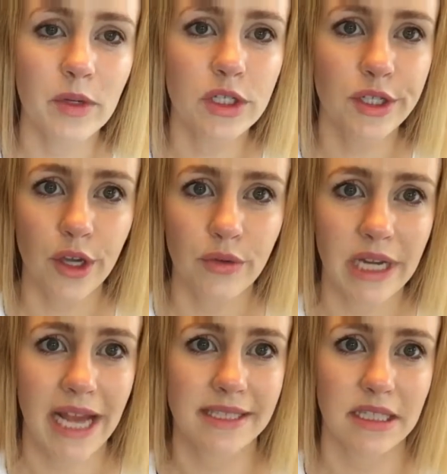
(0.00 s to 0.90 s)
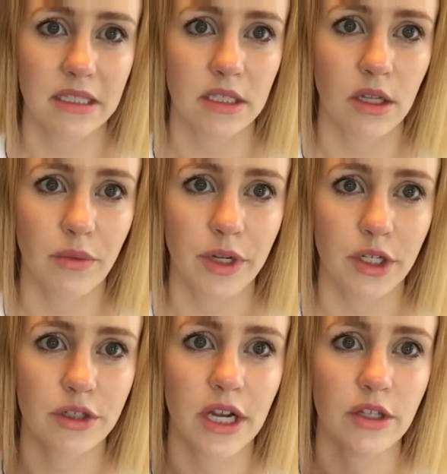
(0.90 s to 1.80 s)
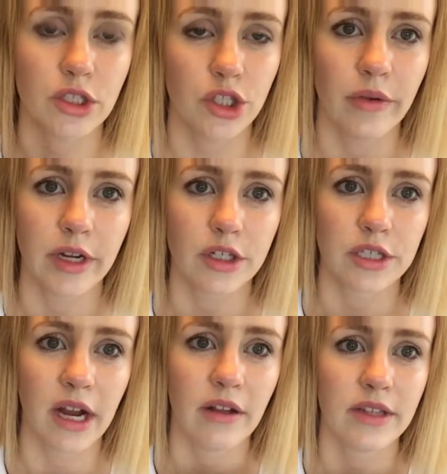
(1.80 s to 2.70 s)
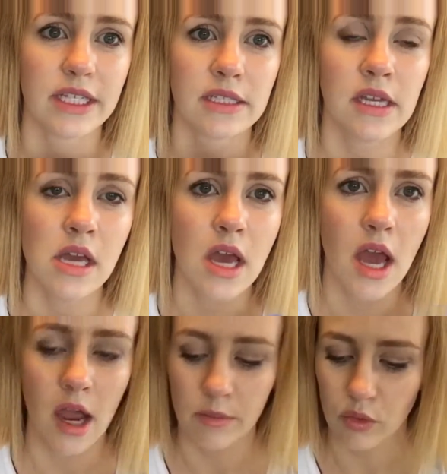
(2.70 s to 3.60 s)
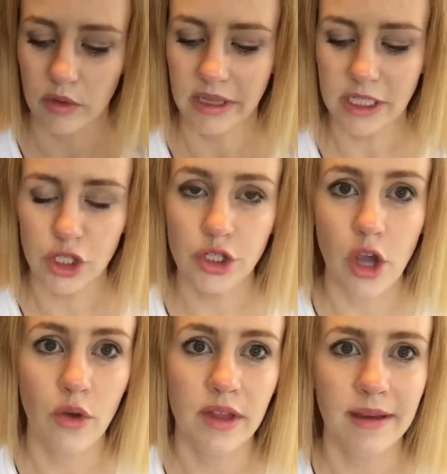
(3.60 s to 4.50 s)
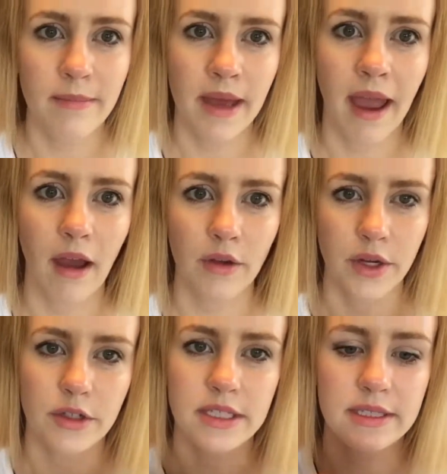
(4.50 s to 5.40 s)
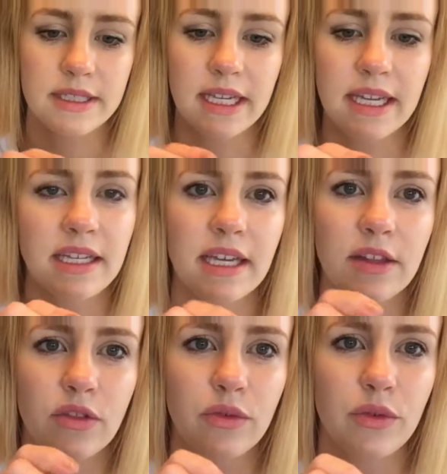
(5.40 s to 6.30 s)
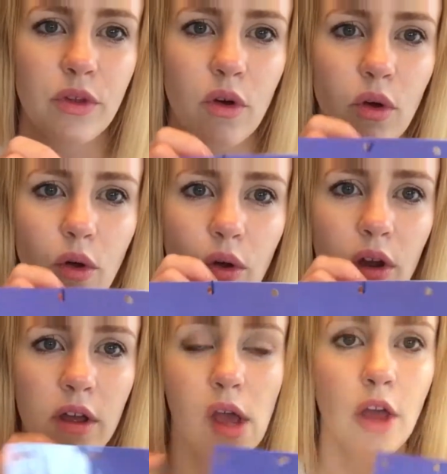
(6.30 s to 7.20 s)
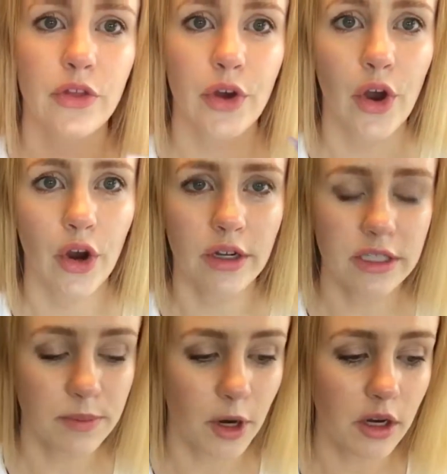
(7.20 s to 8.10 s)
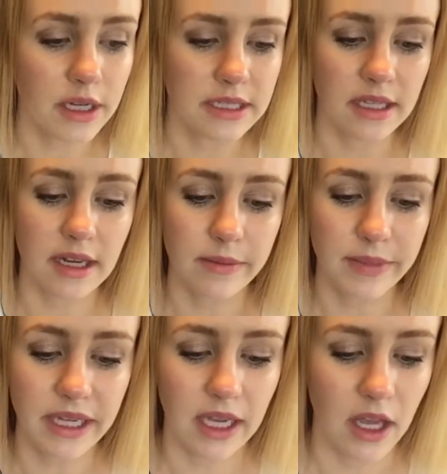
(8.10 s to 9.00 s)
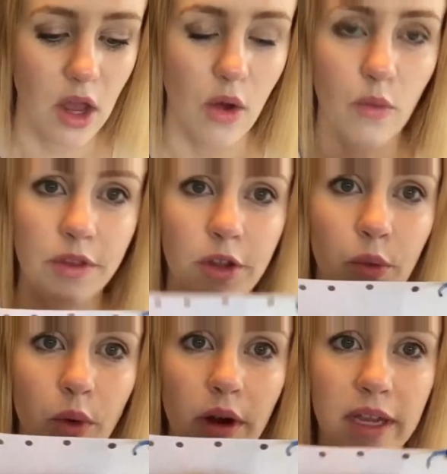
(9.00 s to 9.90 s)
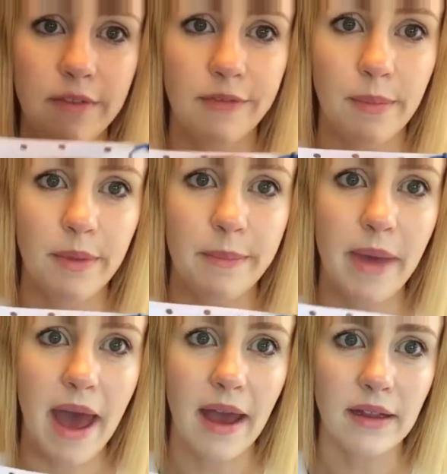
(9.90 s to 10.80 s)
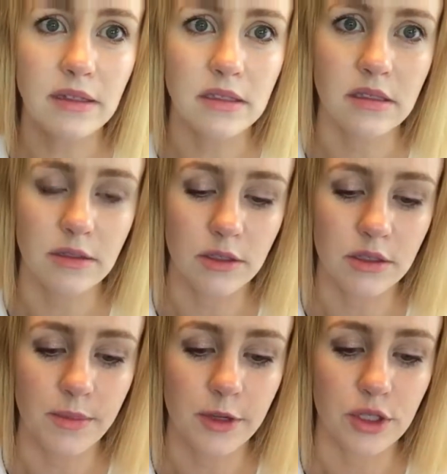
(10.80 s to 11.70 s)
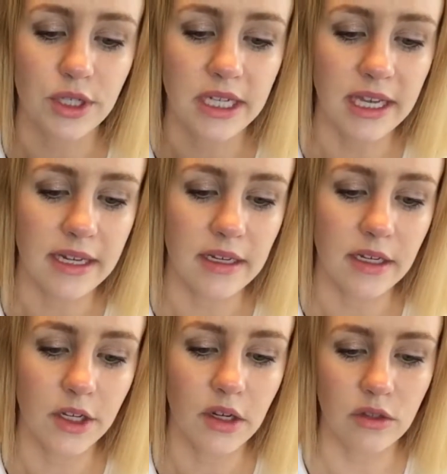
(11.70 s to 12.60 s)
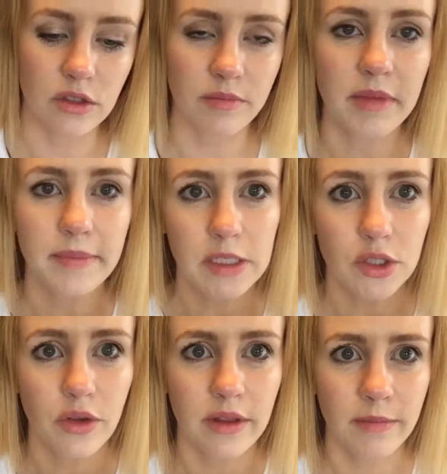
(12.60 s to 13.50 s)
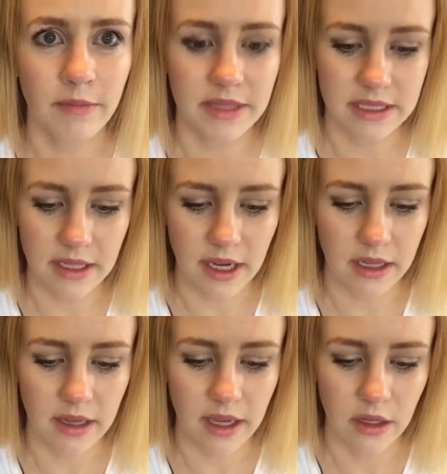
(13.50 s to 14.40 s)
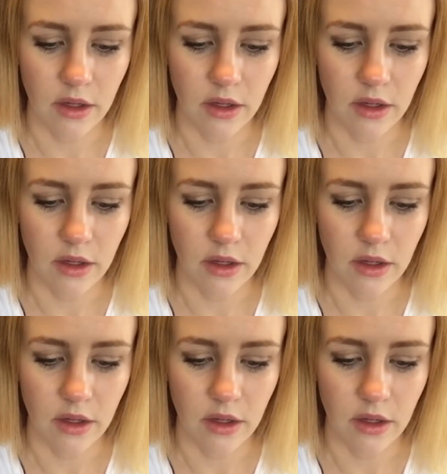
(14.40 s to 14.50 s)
to go nice and slow when you're showing your child this. Really show them how you're sticking it through the hole. The hardest part is going to be when they're working from the back to push it in, you know. So maybe show them a mistake, like,